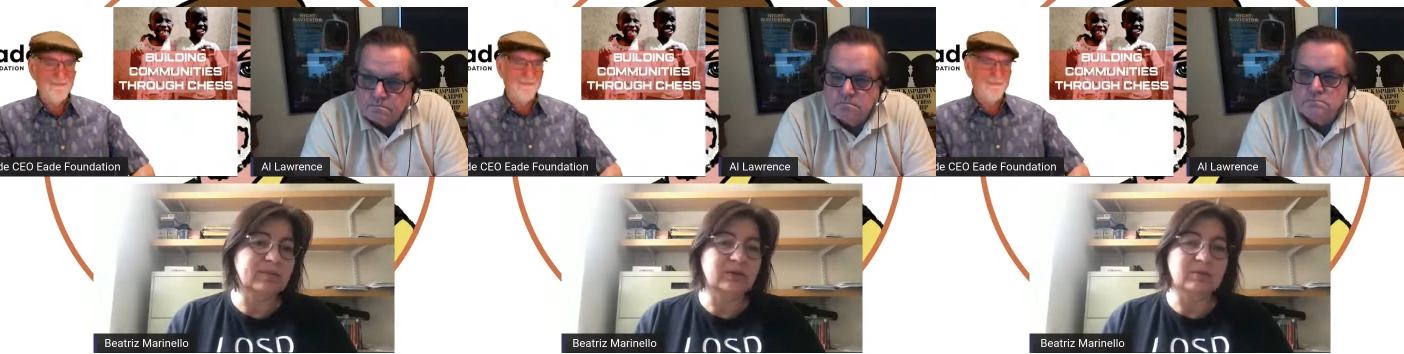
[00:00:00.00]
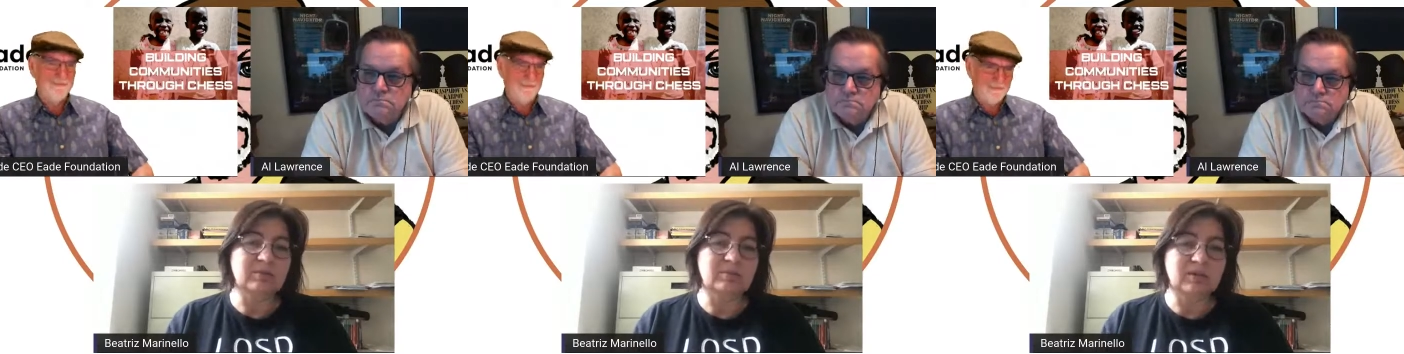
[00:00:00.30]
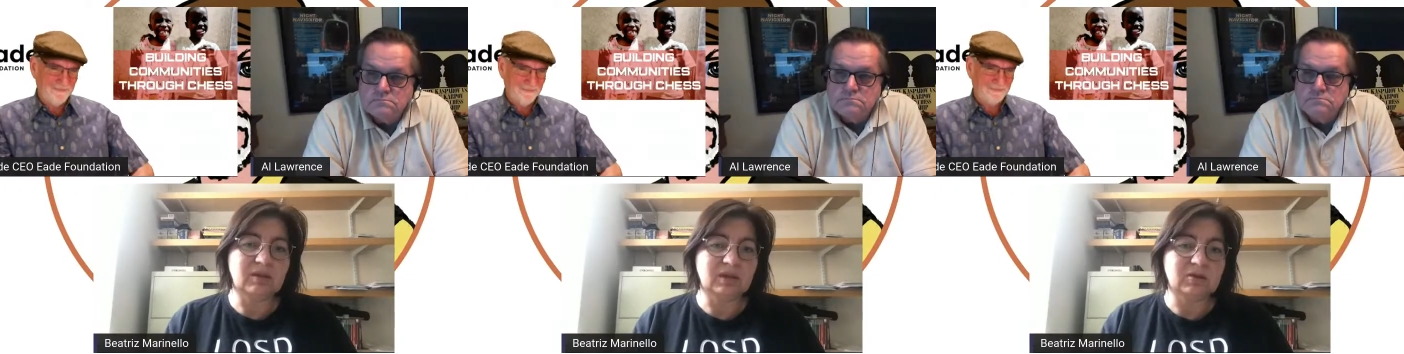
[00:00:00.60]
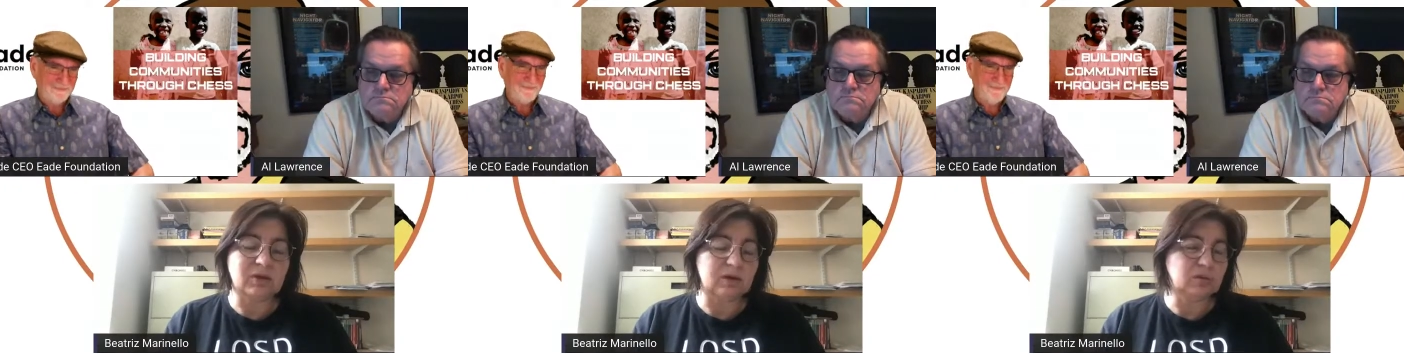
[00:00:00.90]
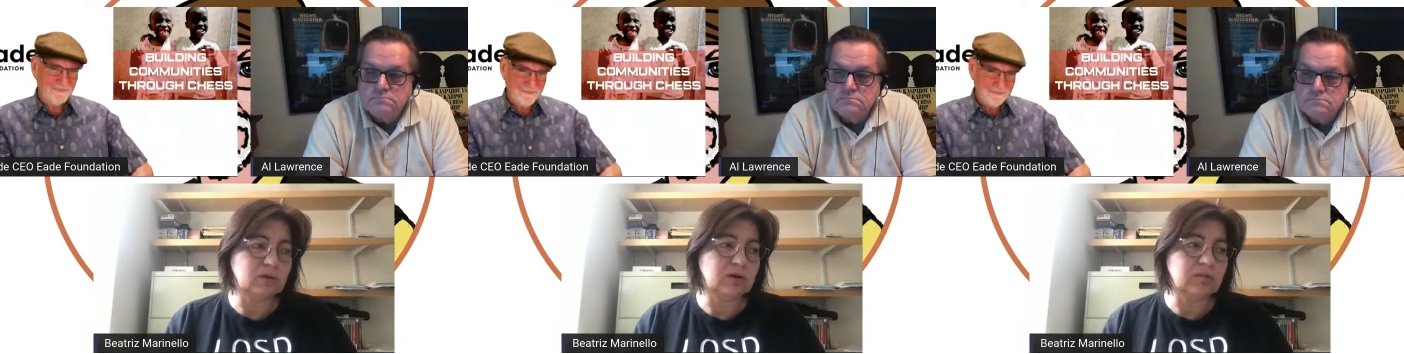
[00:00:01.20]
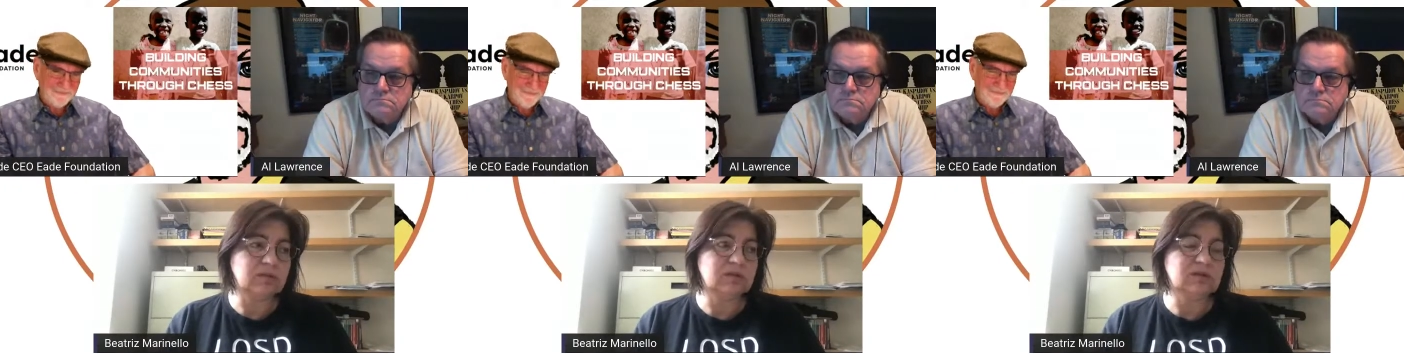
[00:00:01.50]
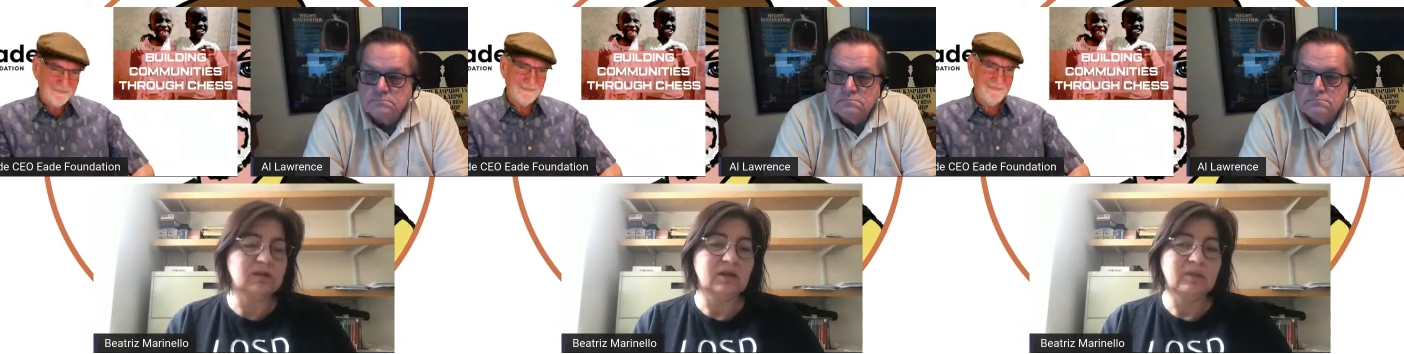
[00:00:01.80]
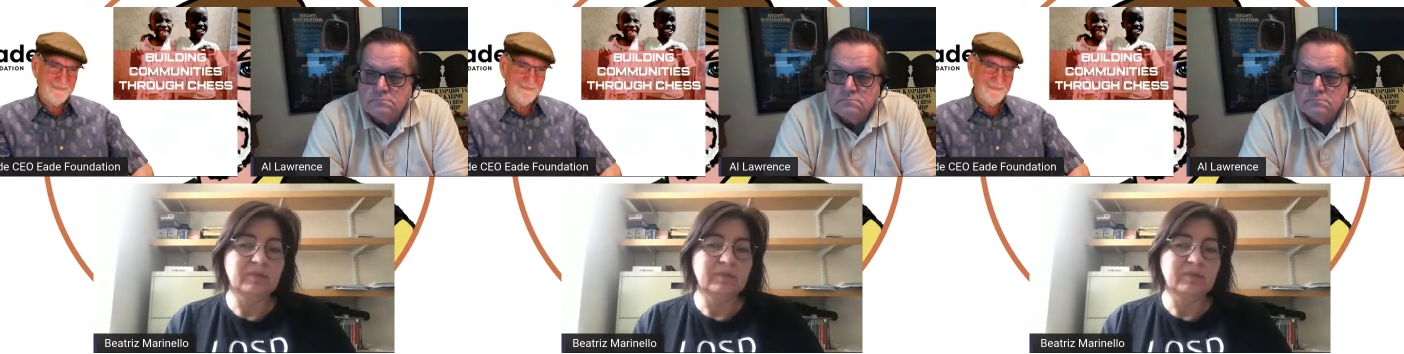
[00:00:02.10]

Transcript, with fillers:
Speaker 1: about the invitational tournaments.